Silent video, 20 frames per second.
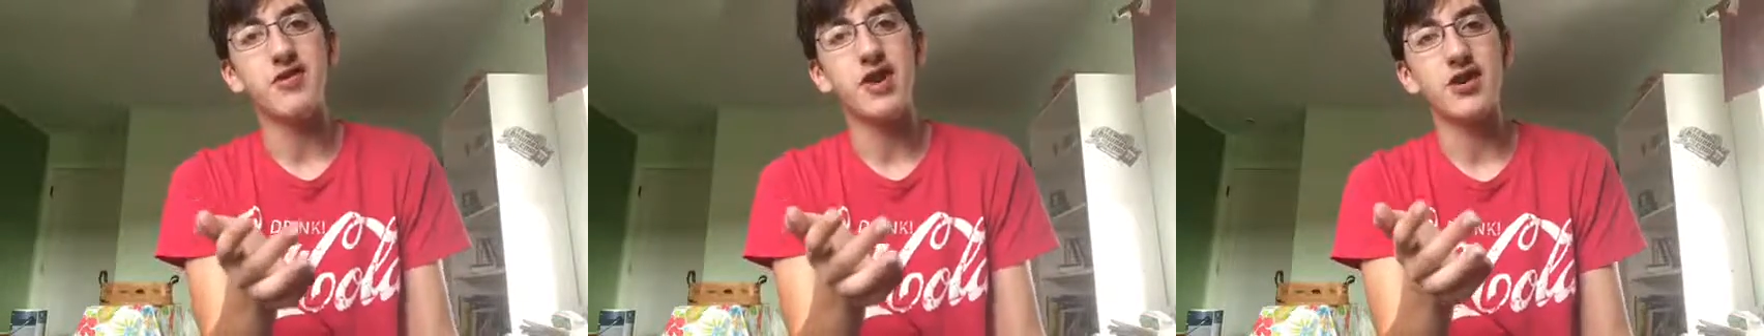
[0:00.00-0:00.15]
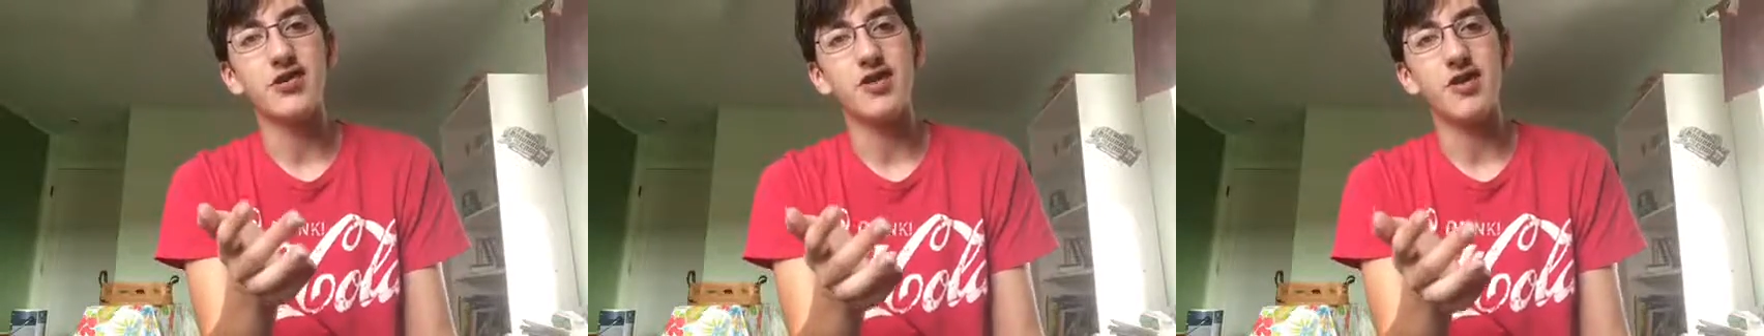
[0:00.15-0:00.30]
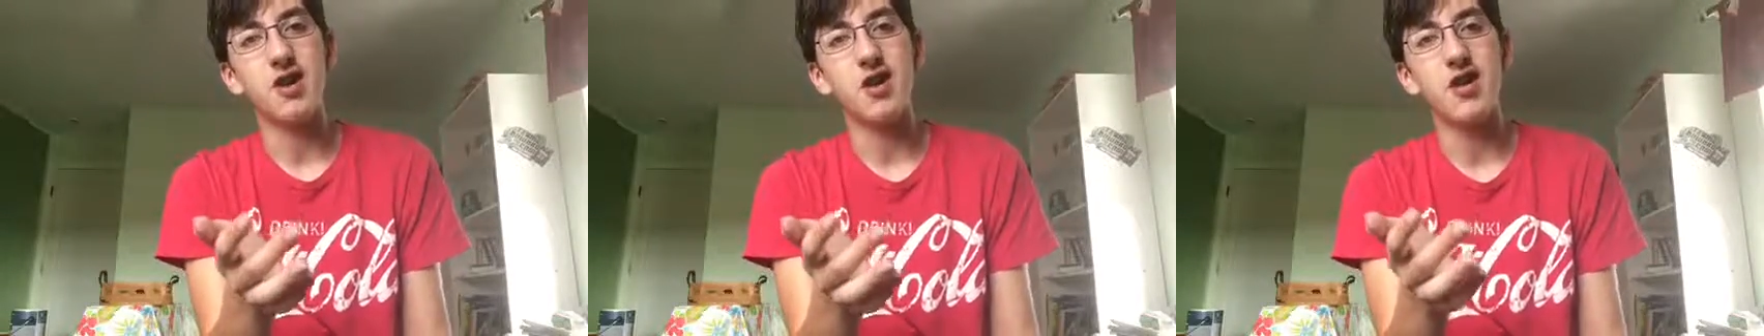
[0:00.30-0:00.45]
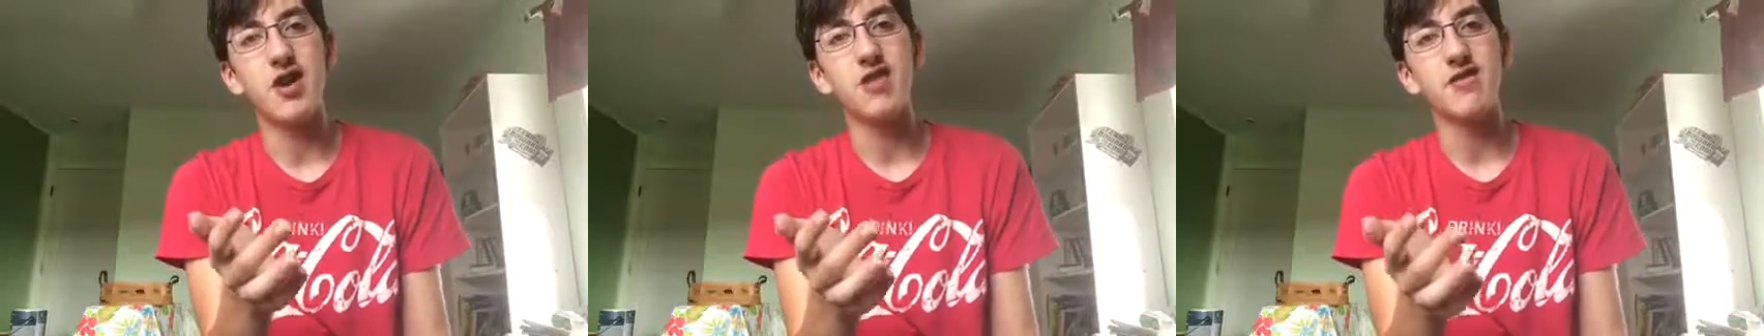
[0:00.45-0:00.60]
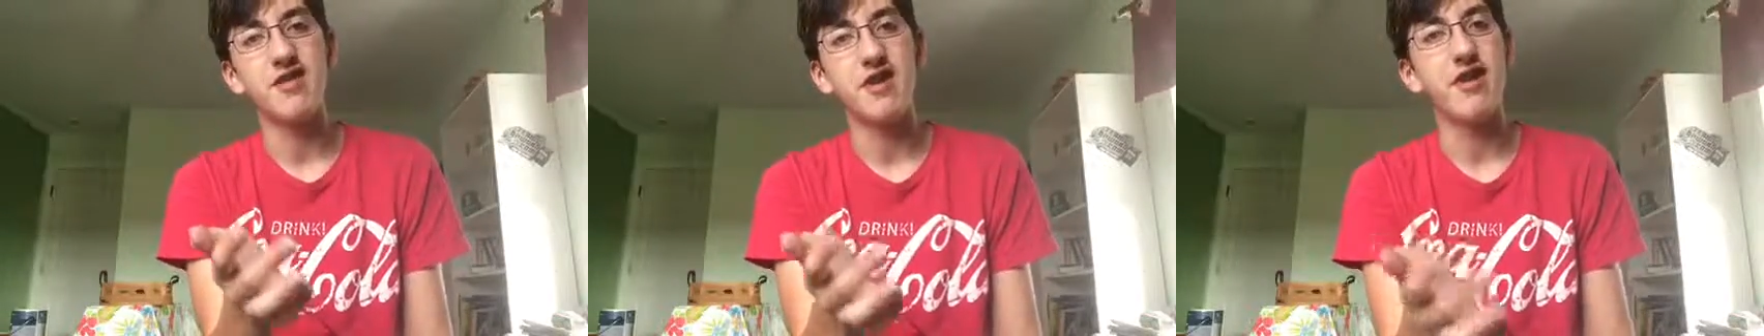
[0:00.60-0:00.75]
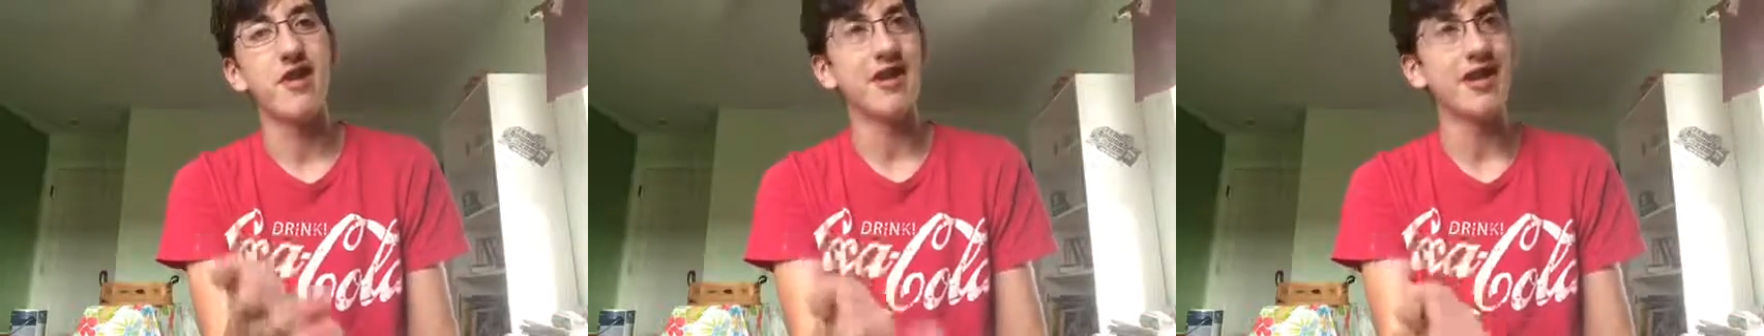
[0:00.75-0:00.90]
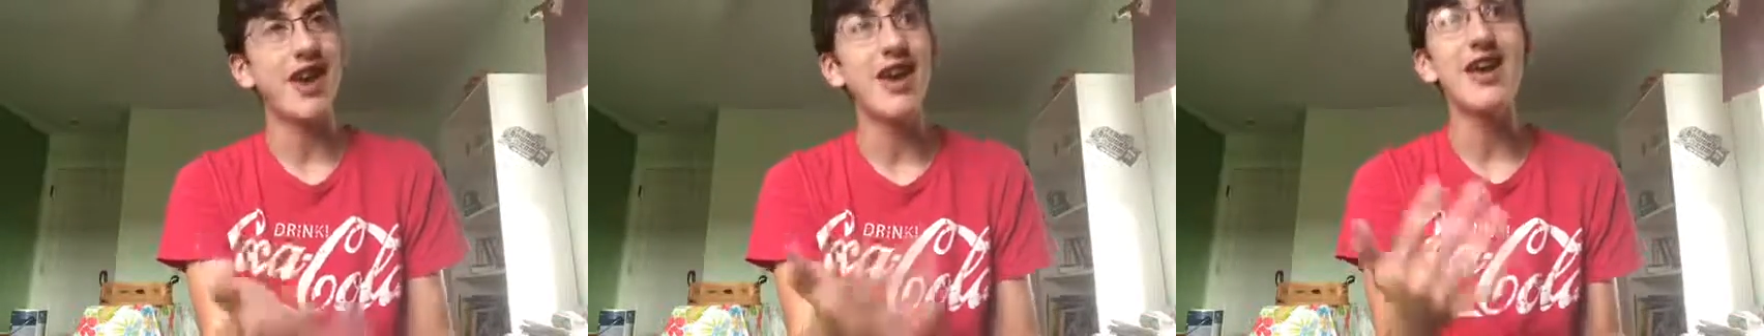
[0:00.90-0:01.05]
to talk to Harry and
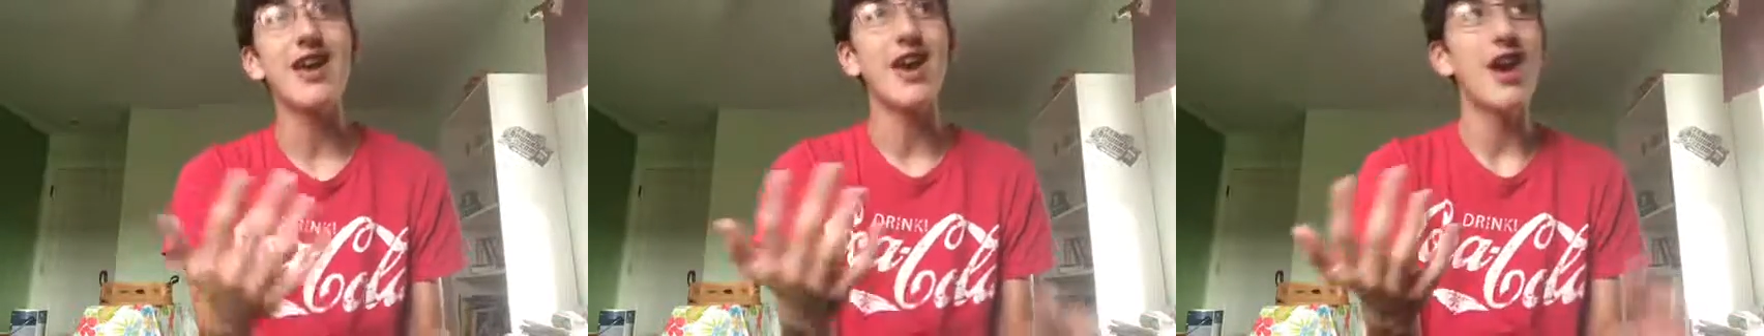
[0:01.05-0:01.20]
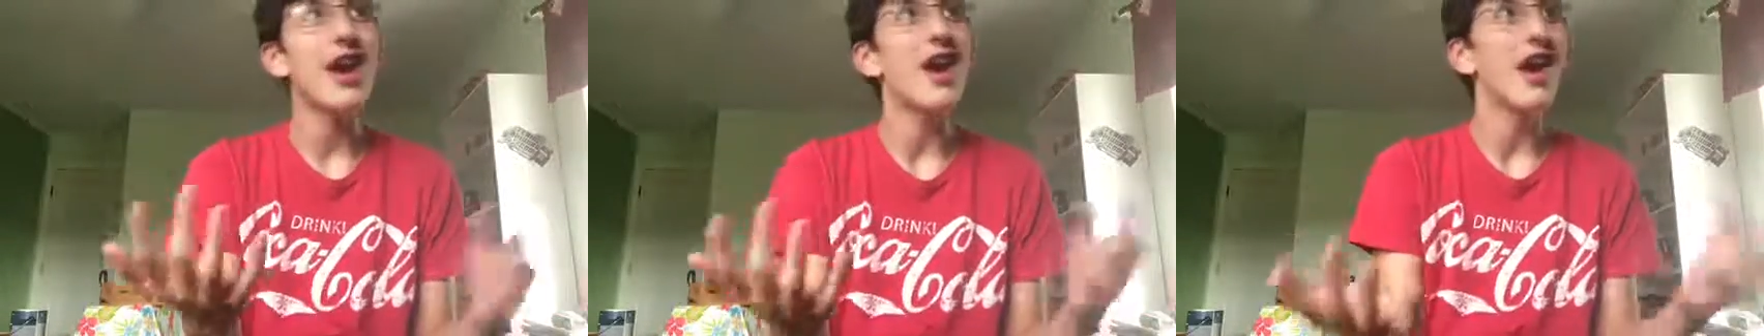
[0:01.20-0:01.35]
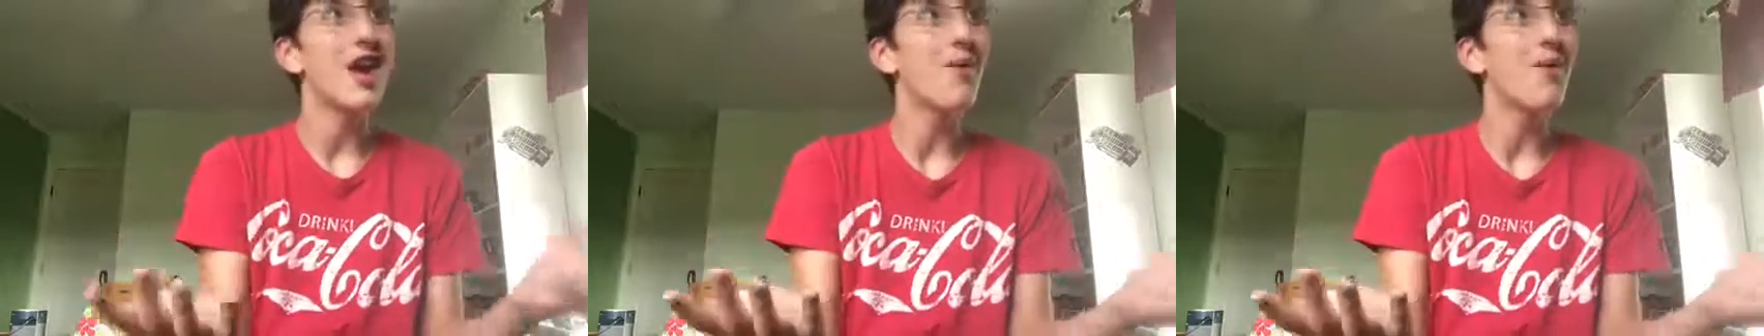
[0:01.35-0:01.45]
say like, "Hey,